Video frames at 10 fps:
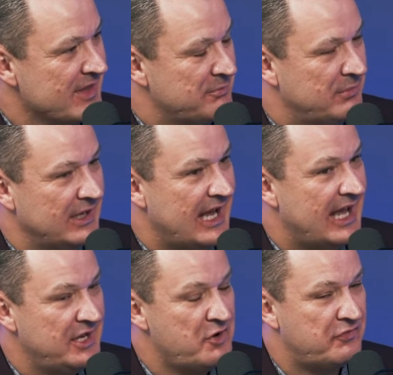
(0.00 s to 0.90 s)
But I
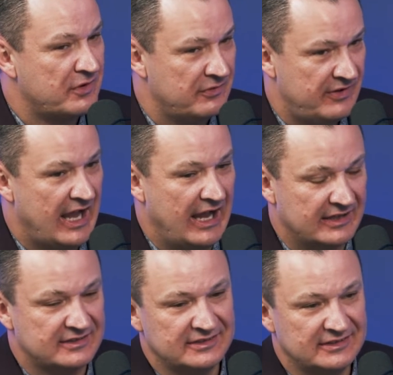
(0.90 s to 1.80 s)
know for a
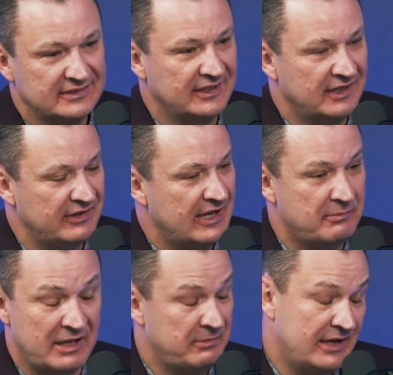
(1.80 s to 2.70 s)
fact, and
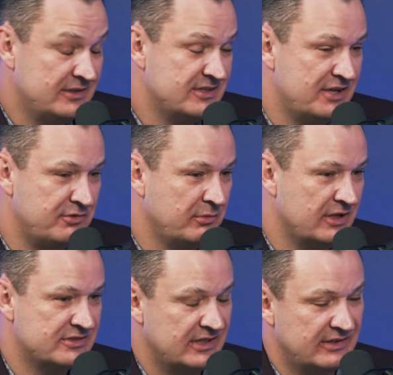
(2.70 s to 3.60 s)
I'm not exaggerating when I
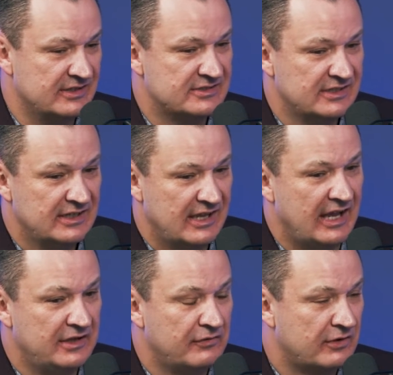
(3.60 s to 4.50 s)
say this.
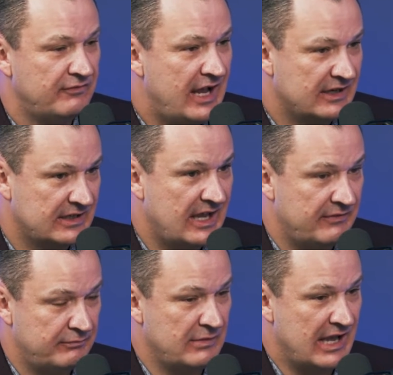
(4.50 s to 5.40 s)
I know for a fact
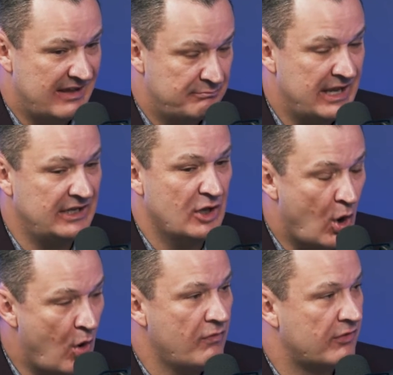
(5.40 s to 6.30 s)
I've made
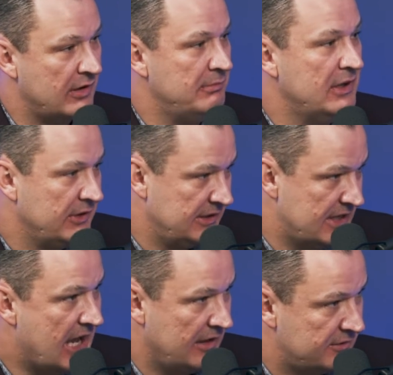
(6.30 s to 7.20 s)
over $1 million
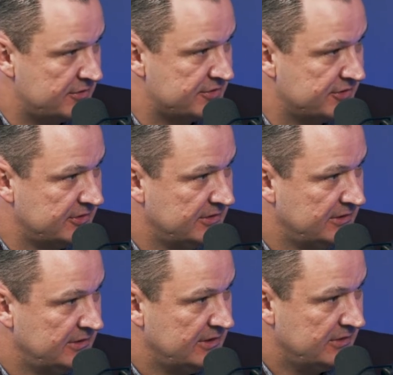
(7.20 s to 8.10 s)

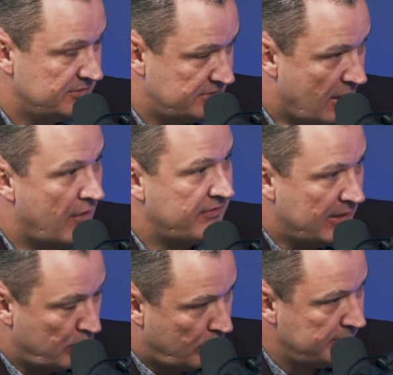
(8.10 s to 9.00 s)
off
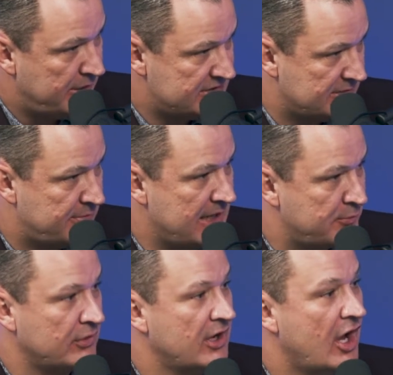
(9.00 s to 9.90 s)
that one piece of
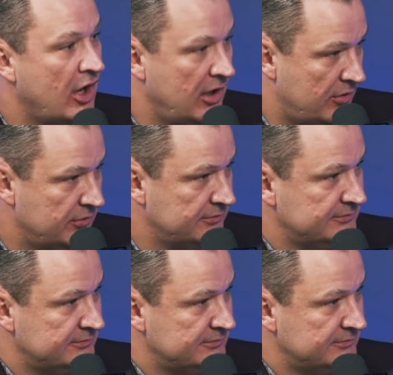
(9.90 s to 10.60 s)
paper alone.